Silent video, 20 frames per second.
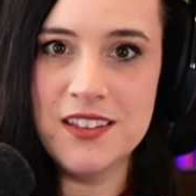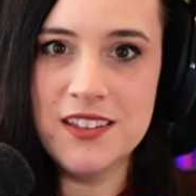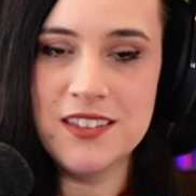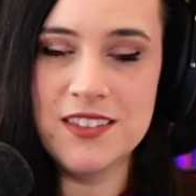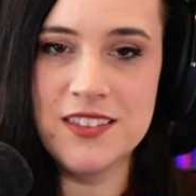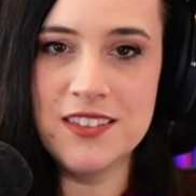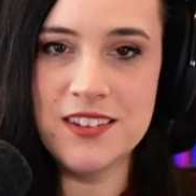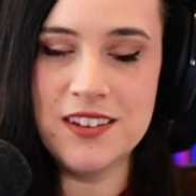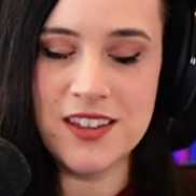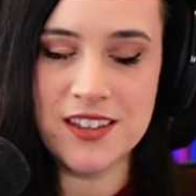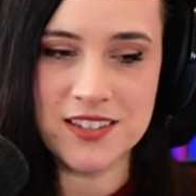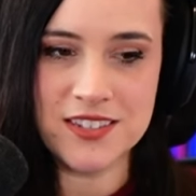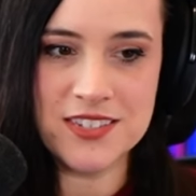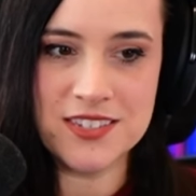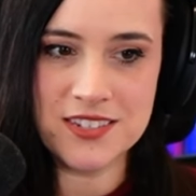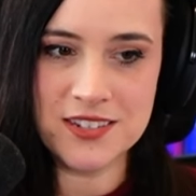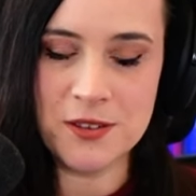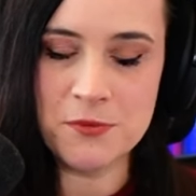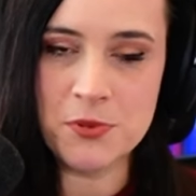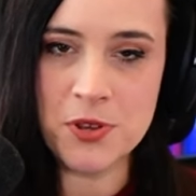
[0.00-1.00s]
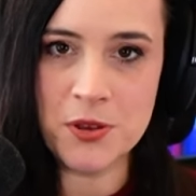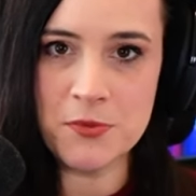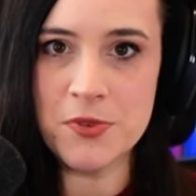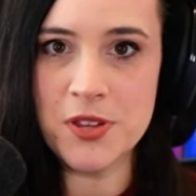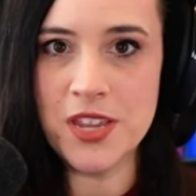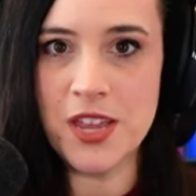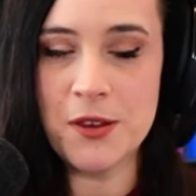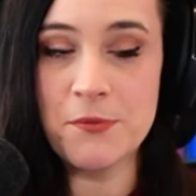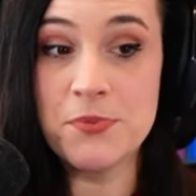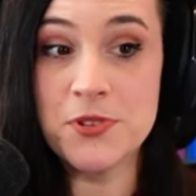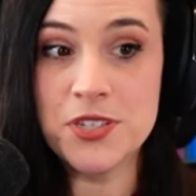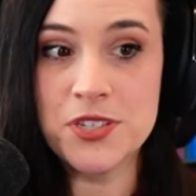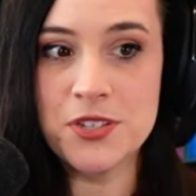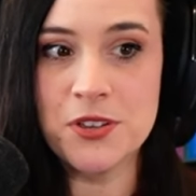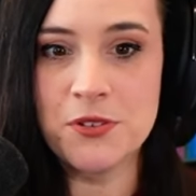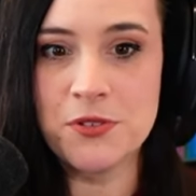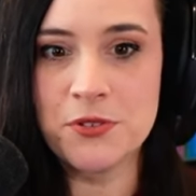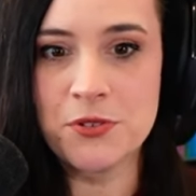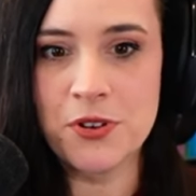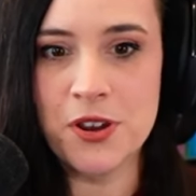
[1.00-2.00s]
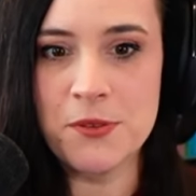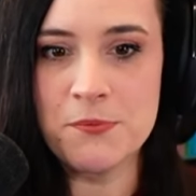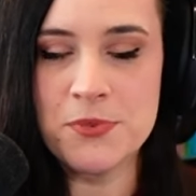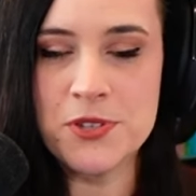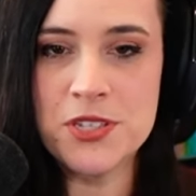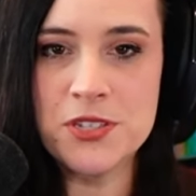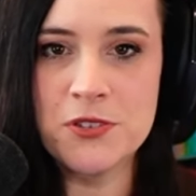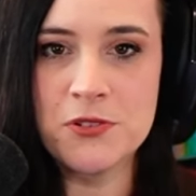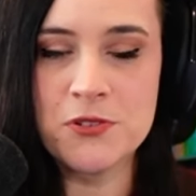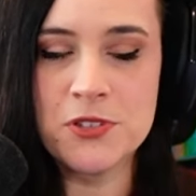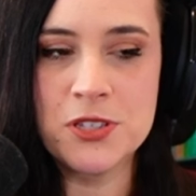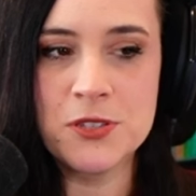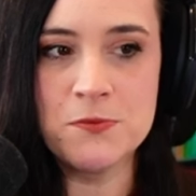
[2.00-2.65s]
the next upcoming episode or episodes.